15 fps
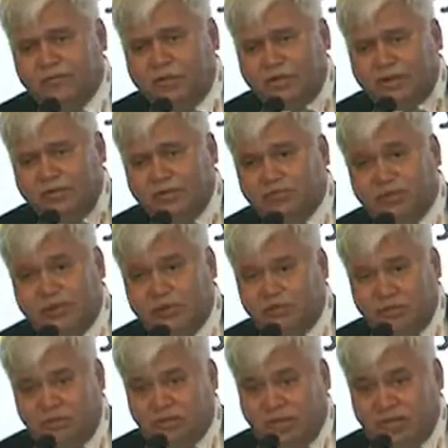whatever we are
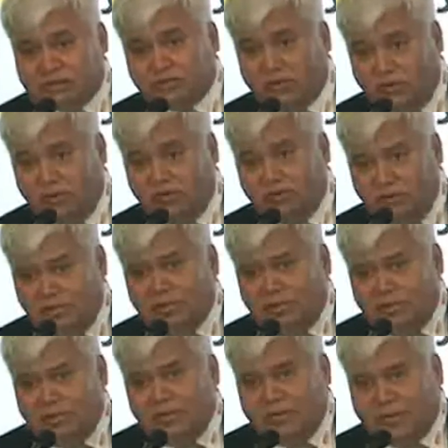doing, that's all.
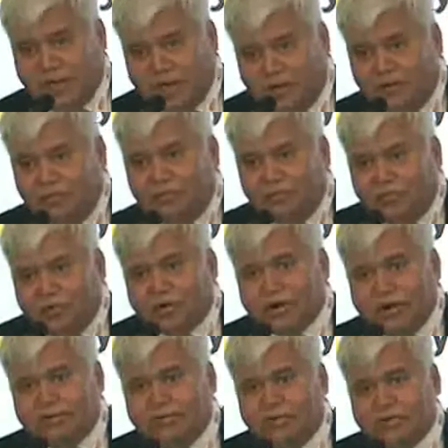Now more
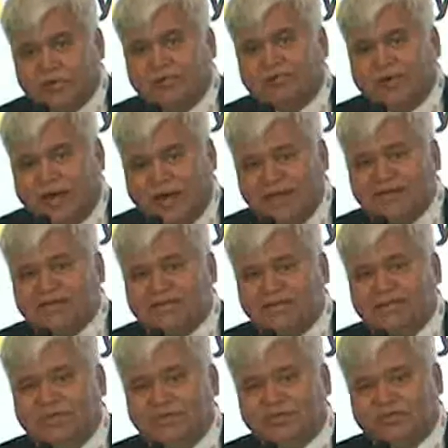and more of IT
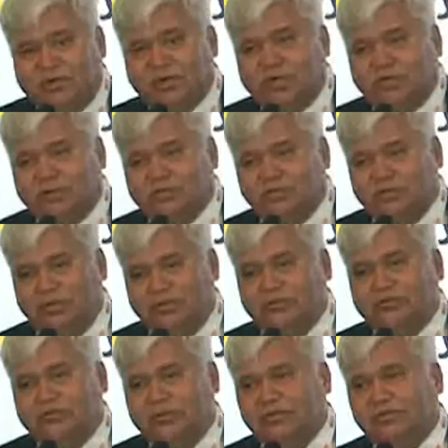is going into
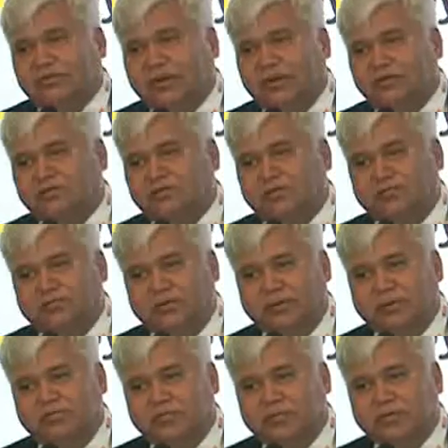these kinds
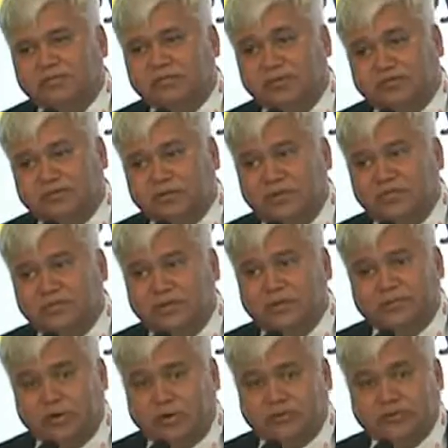of systems
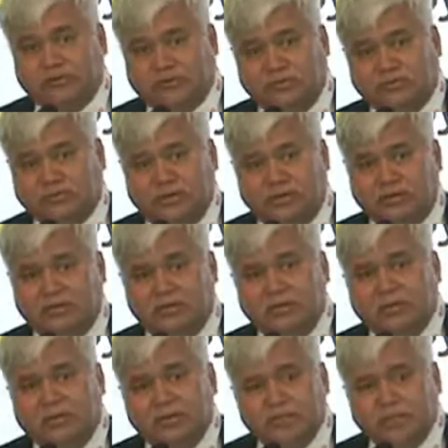and processes and
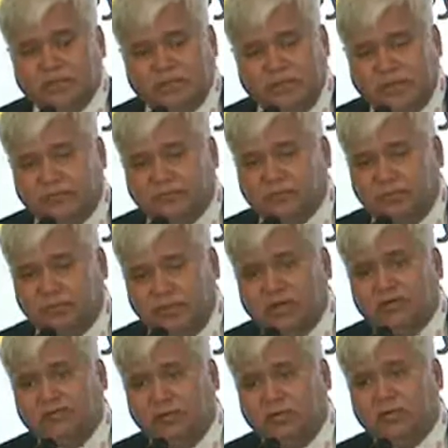things. So
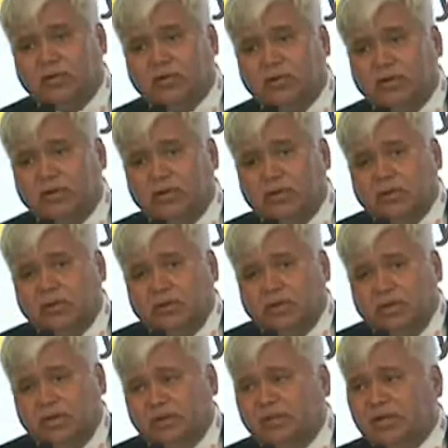therefore,
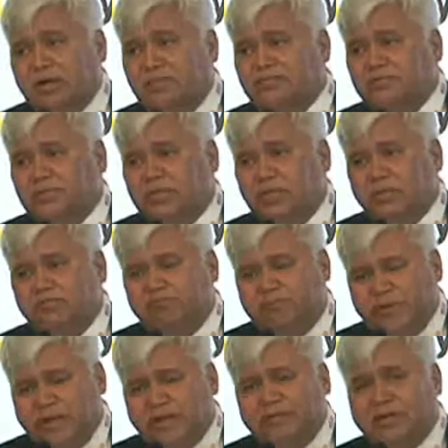it becomes
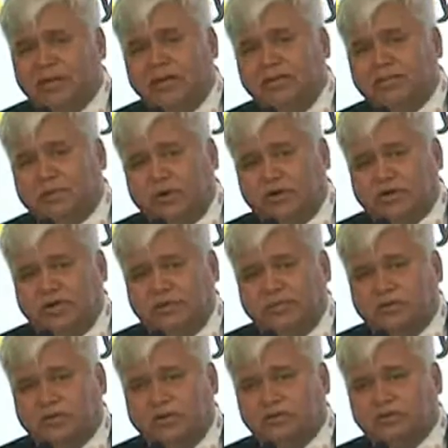very, very important
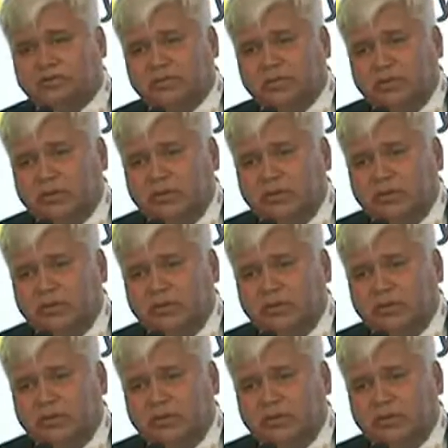because